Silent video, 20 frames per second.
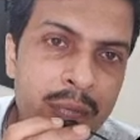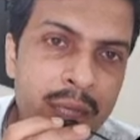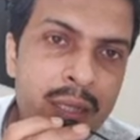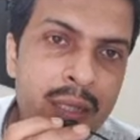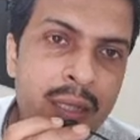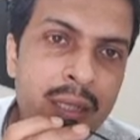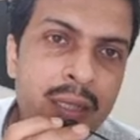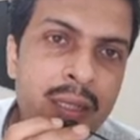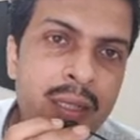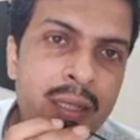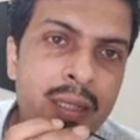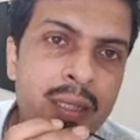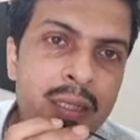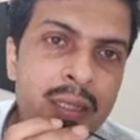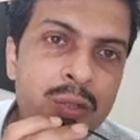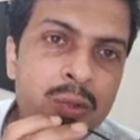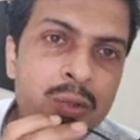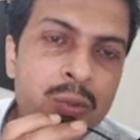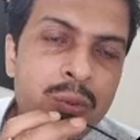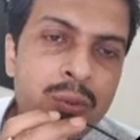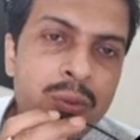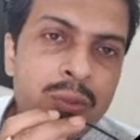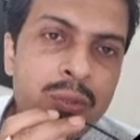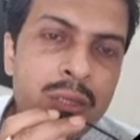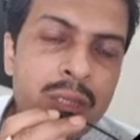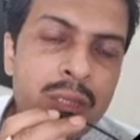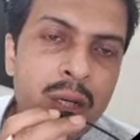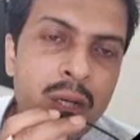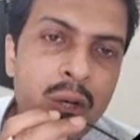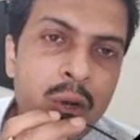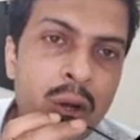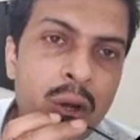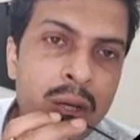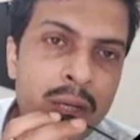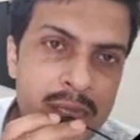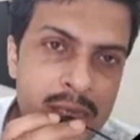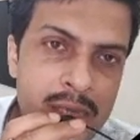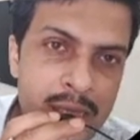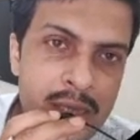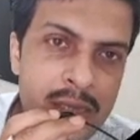bring it into the
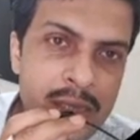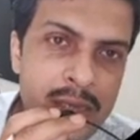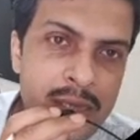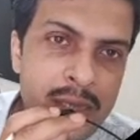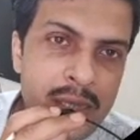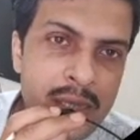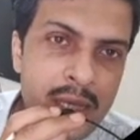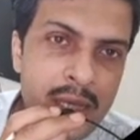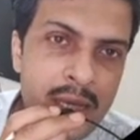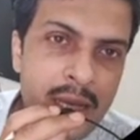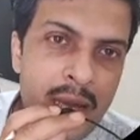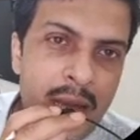long distance,